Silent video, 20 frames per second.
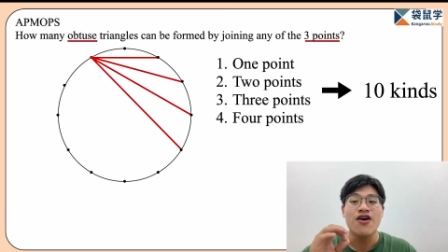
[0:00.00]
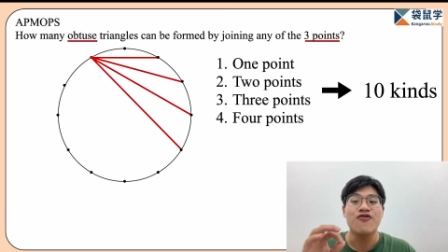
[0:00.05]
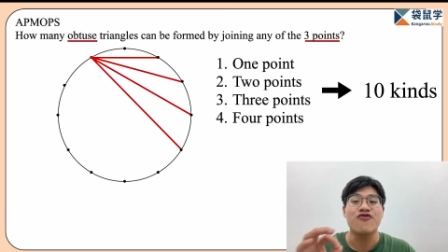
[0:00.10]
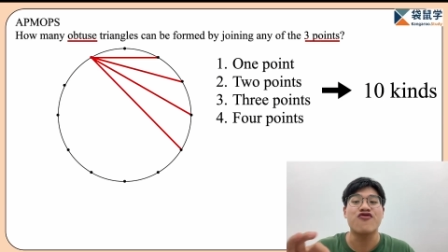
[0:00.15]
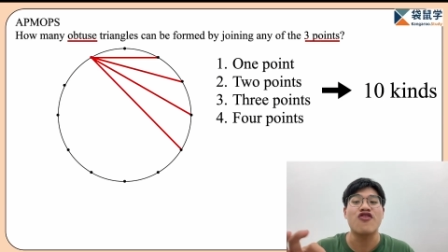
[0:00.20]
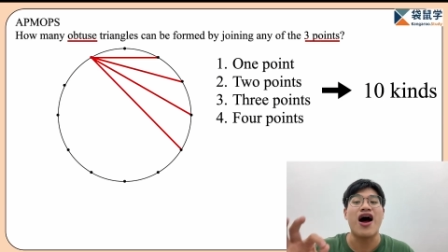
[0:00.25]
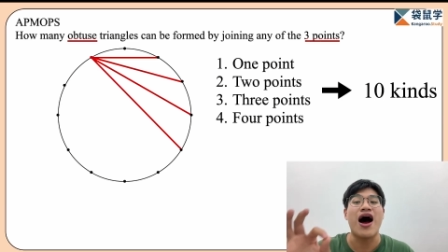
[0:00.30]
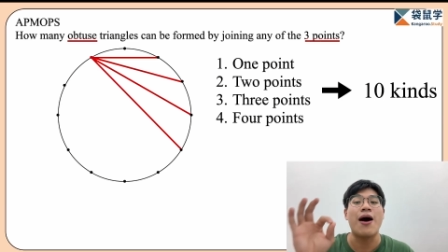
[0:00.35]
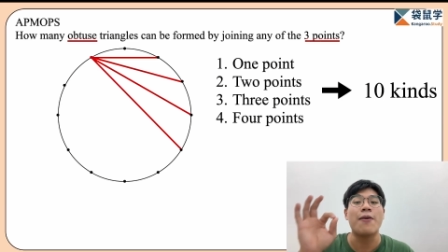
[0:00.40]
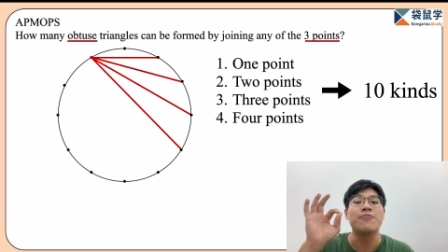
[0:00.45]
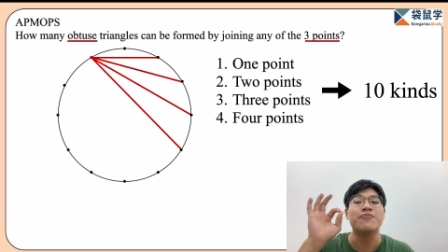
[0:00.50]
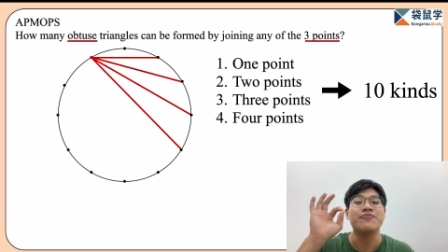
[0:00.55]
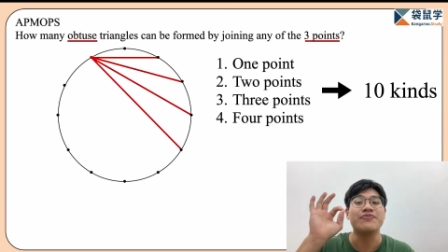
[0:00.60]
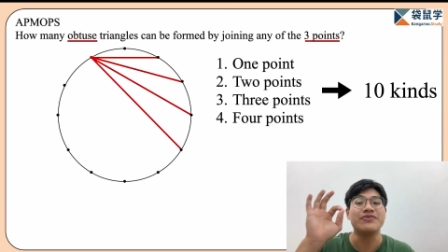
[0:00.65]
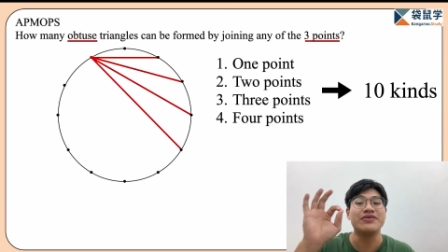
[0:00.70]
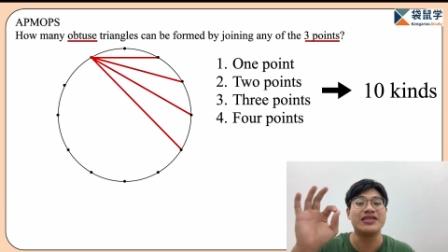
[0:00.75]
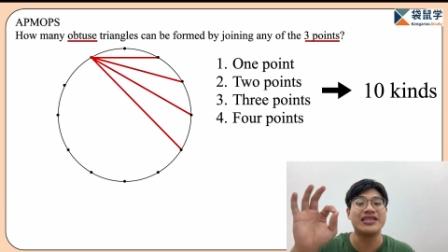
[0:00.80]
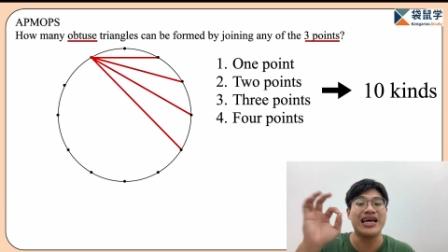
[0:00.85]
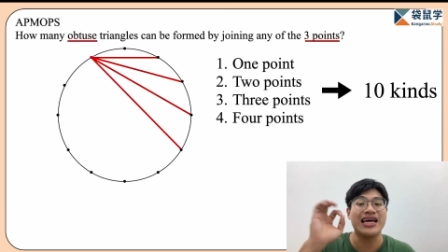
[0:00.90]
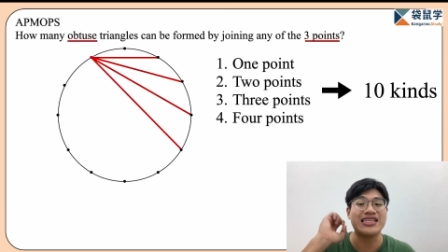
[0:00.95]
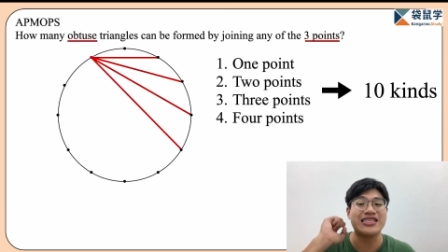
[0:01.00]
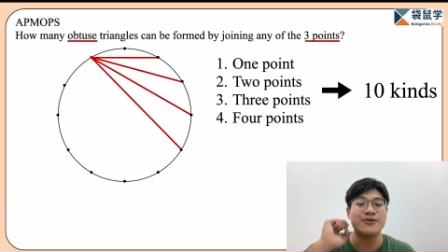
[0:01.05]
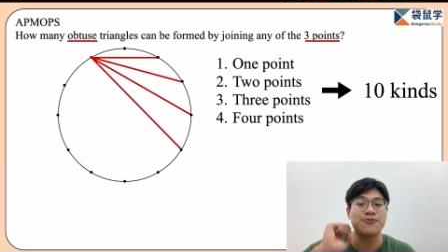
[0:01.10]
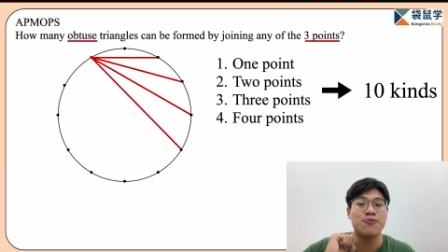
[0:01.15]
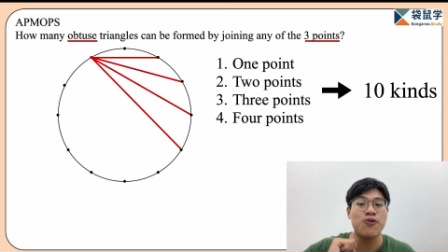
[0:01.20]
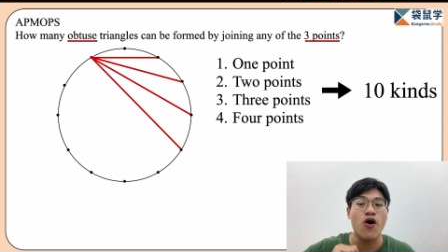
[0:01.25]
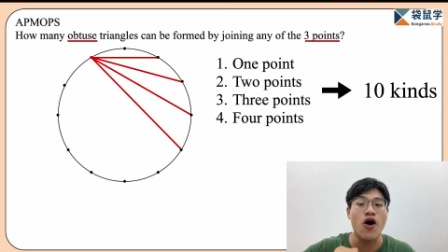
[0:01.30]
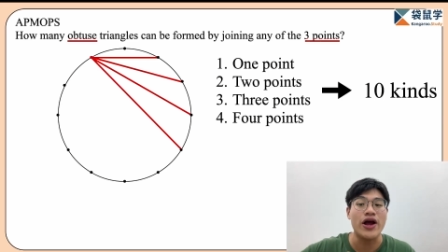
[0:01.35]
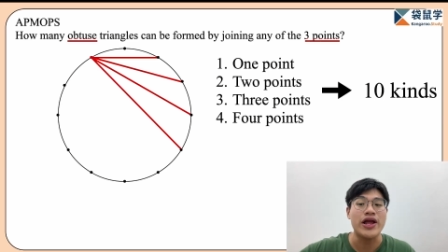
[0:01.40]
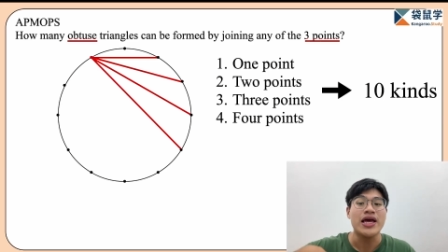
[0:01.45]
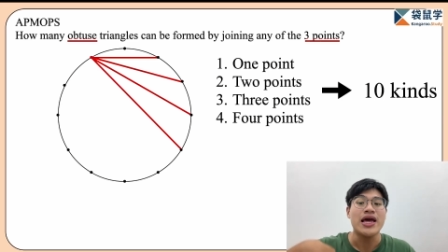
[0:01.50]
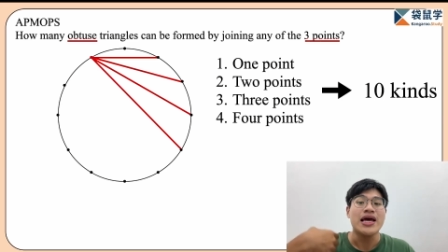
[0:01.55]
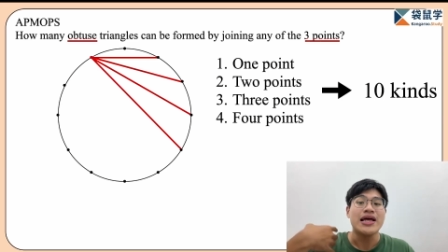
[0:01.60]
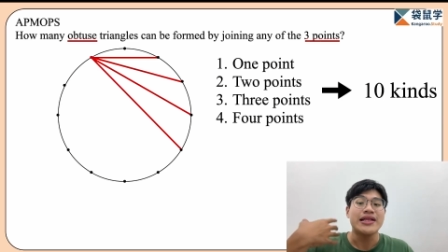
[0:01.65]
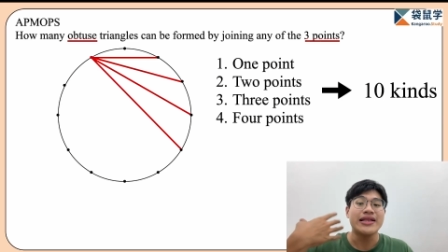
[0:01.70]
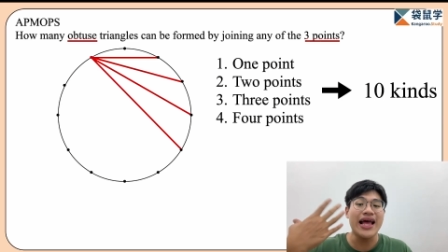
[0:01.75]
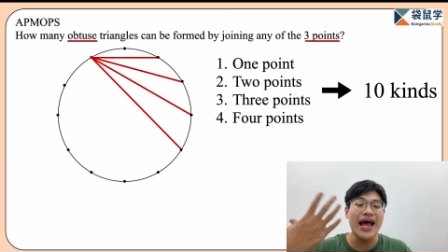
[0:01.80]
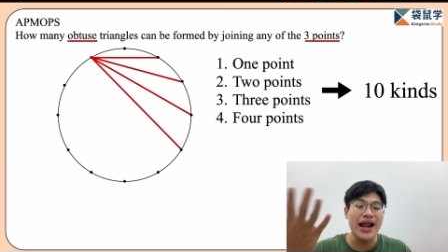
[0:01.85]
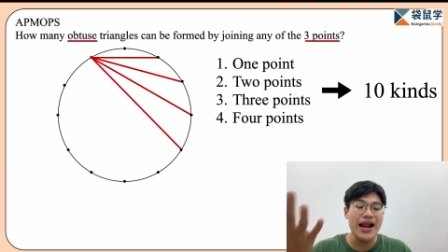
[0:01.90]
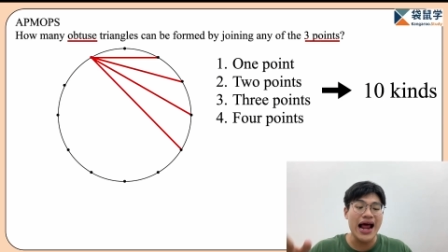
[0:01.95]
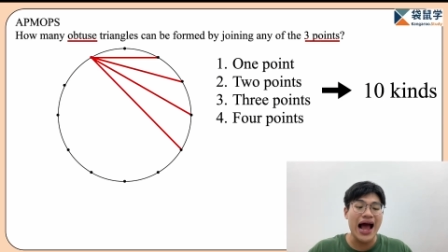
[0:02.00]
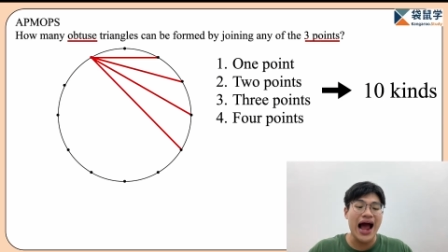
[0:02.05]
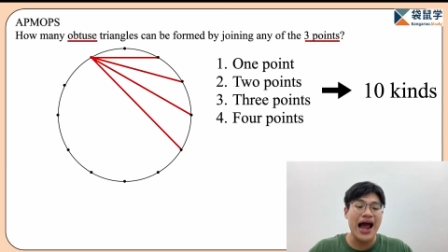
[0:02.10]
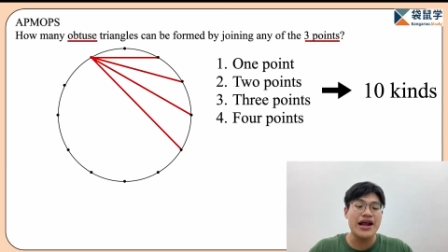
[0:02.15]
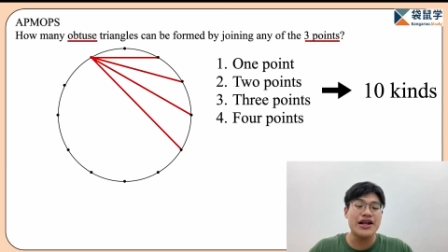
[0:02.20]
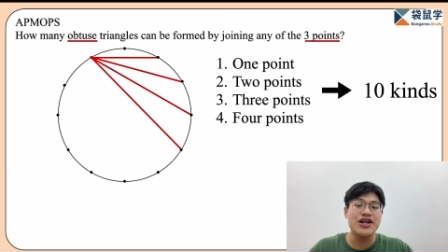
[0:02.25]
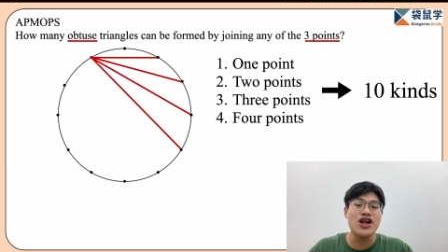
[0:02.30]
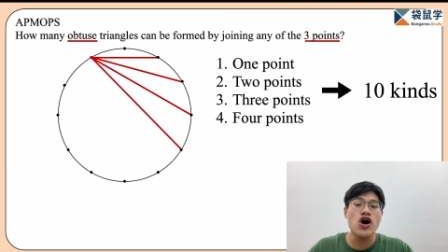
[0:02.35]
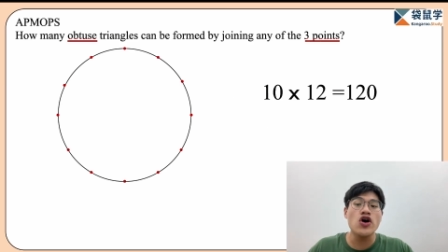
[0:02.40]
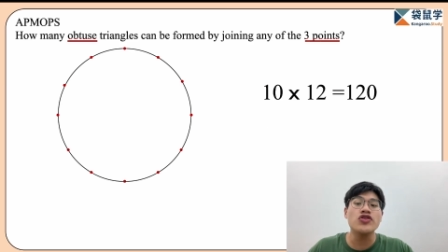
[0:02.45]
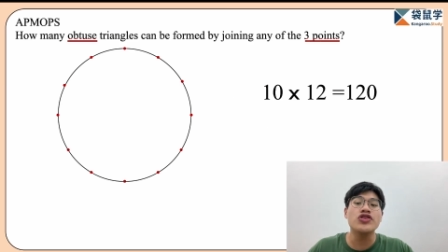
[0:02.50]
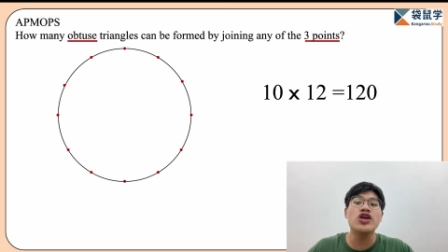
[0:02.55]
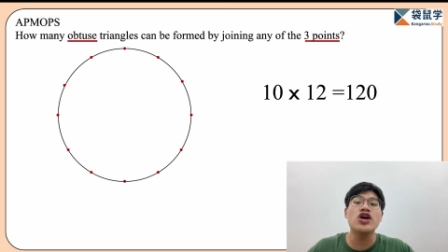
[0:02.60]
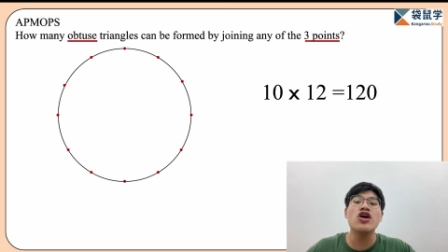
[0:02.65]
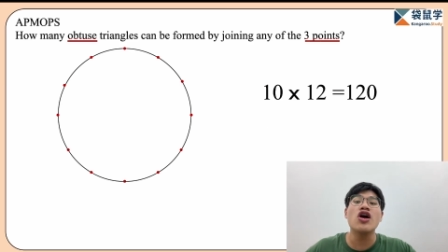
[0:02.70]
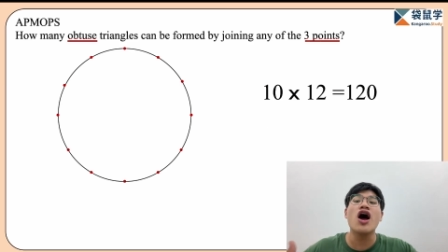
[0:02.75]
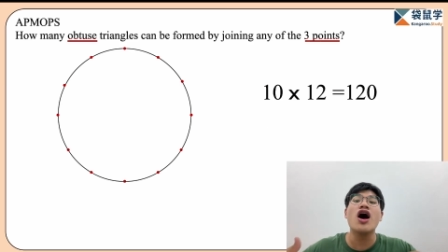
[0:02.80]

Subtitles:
from this point. Then I know there